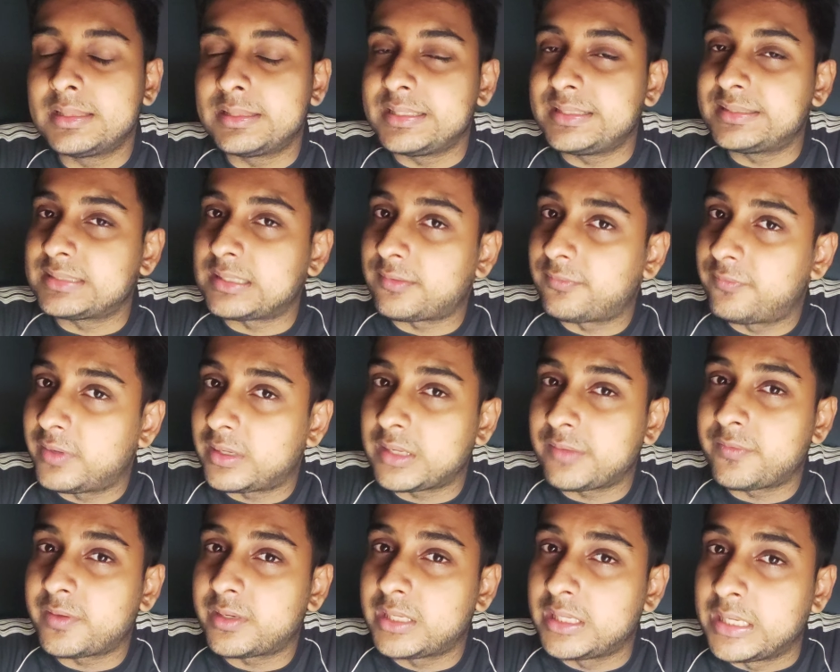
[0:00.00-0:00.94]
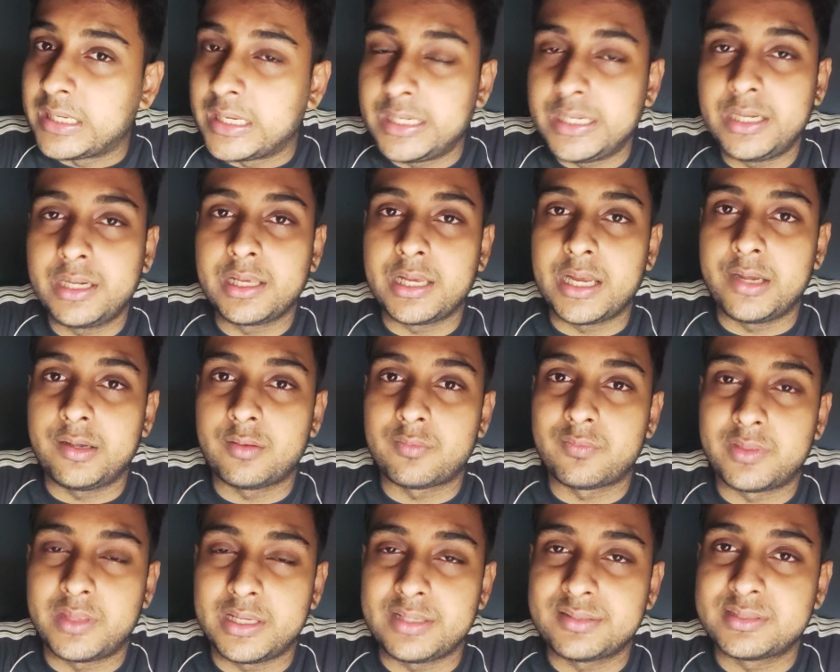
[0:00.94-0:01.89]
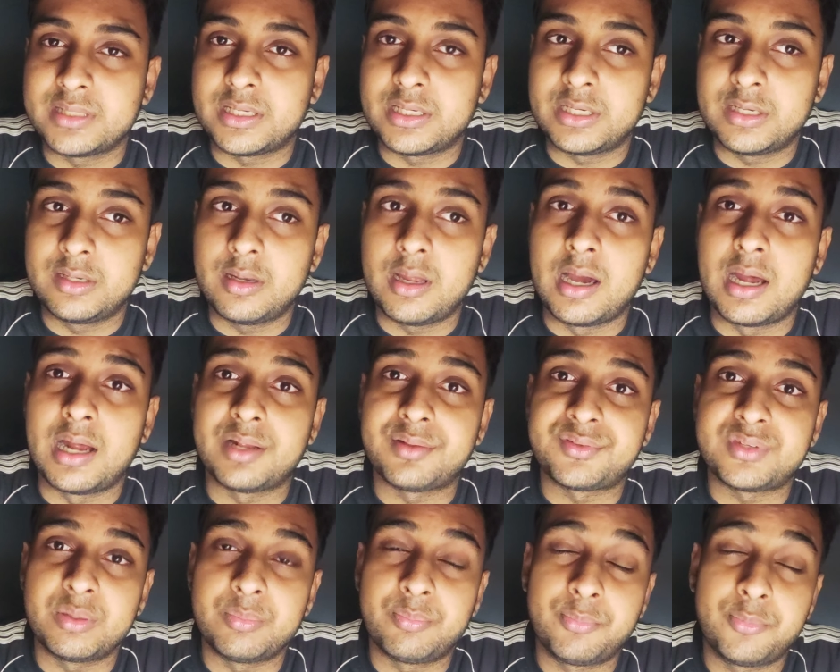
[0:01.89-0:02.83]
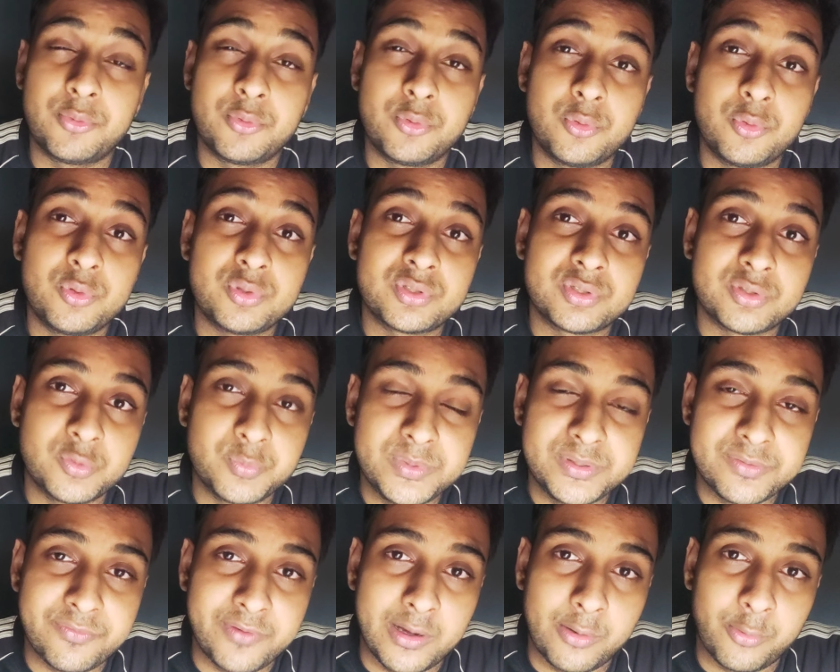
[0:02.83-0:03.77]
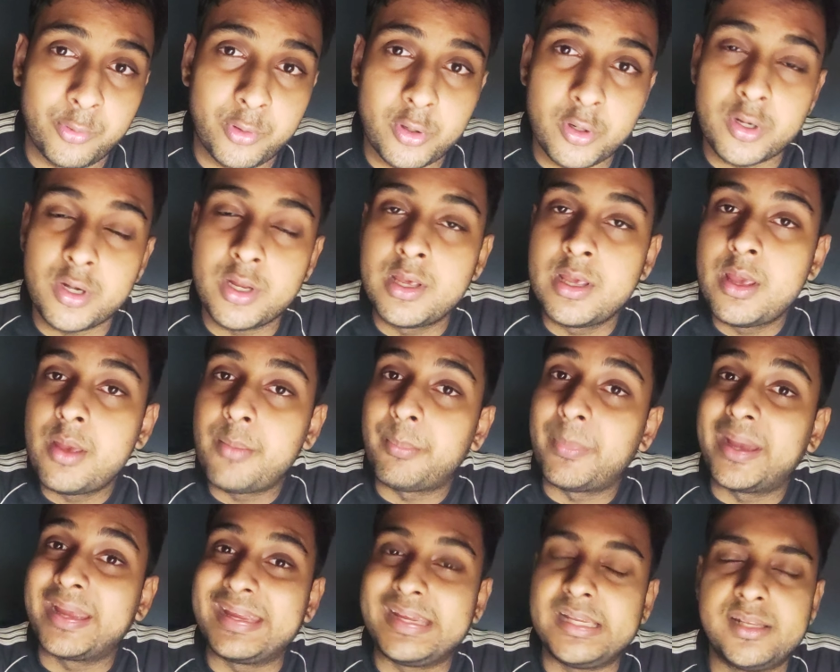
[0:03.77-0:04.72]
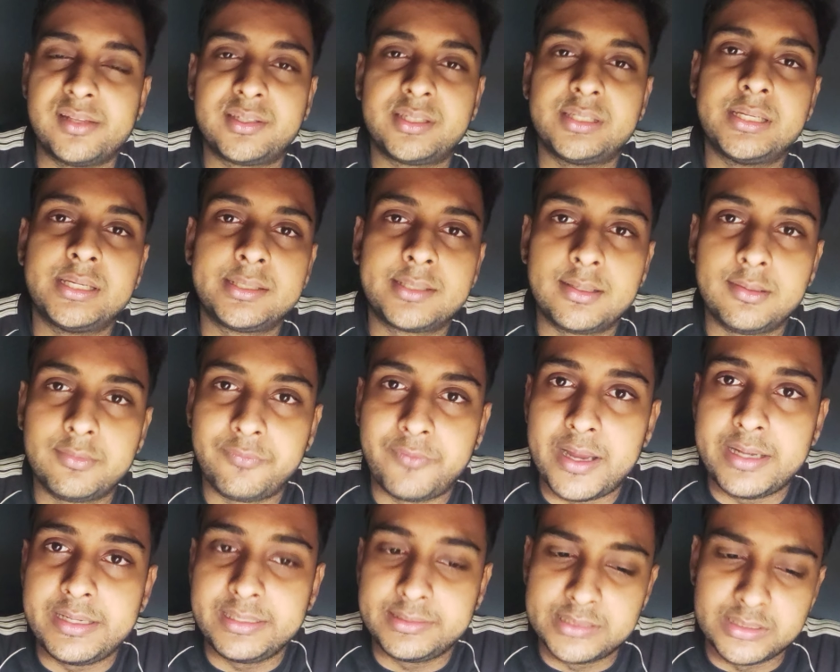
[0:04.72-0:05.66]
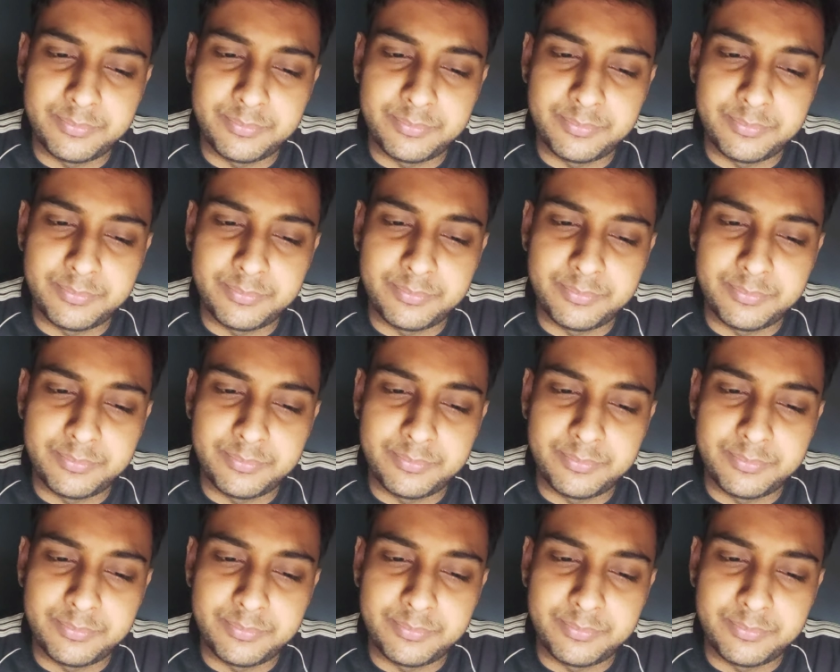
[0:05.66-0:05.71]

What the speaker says: these are very very hidden kind of things that are supposed to be found out by incidental finding.